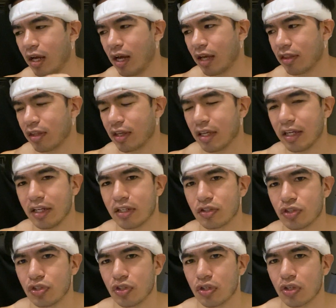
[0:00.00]
I think eating
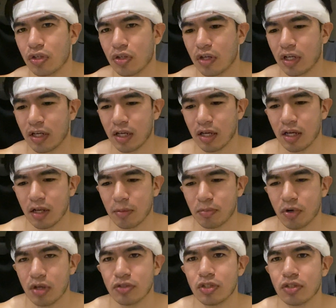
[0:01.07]
sugar and
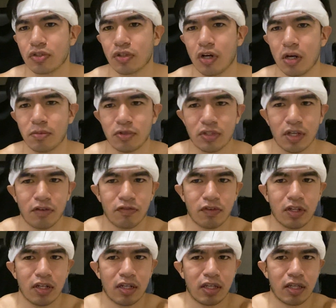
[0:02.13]
processed carbs
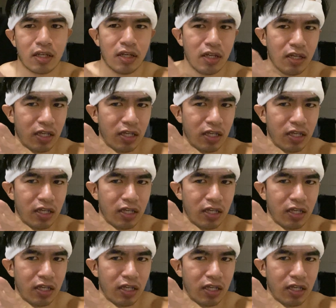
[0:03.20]
definitely